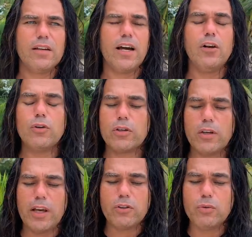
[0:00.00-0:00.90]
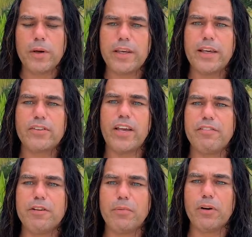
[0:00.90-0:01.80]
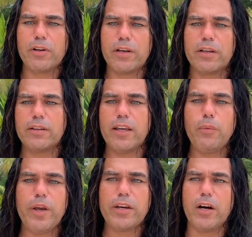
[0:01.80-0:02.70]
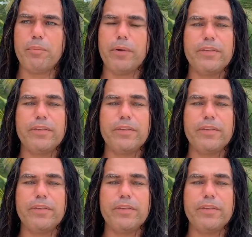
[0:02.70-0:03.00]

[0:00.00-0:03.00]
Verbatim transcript: I look to my kids every morning, they wake up,